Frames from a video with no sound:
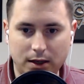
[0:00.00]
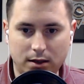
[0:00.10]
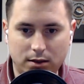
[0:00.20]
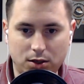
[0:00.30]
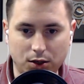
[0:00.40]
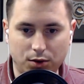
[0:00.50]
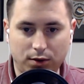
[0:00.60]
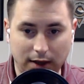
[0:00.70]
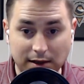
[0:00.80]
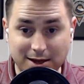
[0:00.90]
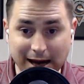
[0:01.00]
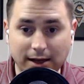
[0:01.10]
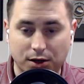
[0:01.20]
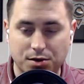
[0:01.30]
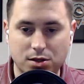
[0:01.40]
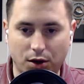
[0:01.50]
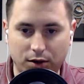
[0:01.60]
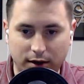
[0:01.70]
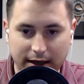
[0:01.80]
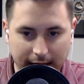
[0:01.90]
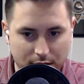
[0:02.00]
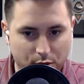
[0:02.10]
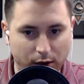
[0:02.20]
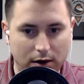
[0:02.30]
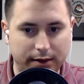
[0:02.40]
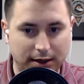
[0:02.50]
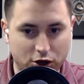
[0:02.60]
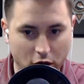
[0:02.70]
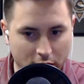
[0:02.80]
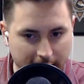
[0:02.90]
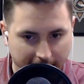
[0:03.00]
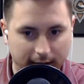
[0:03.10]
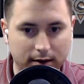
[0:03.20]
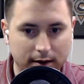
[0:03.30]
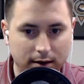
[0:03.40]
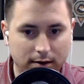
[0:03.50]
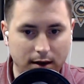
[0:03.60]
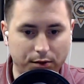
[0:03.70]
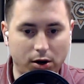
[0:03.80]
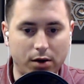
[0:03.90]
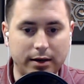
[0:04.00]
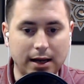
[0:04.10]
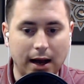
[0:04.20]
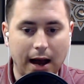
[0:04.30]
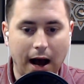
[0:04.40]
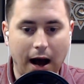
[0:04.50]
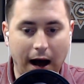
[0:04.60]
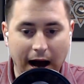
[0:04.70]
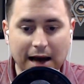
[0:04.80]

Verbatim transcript: to these thinkers so their gears were already turning they were already high